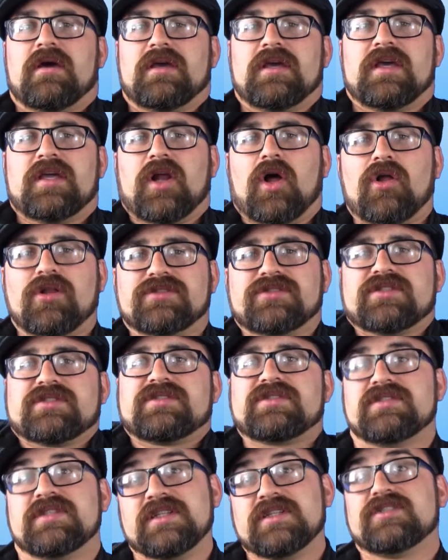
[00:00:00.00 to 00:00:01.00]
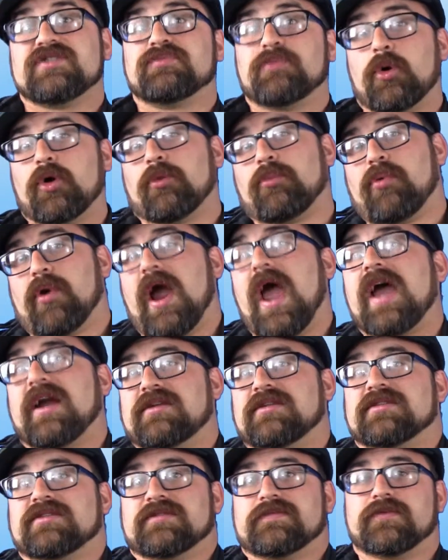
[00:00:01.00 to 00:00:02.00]
It all just needs more
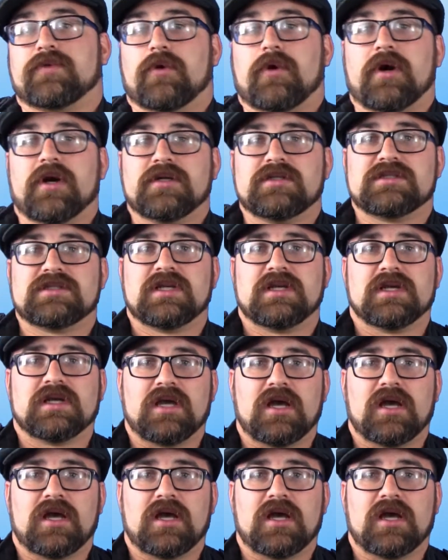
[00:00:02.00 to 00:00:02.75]
practice, of course.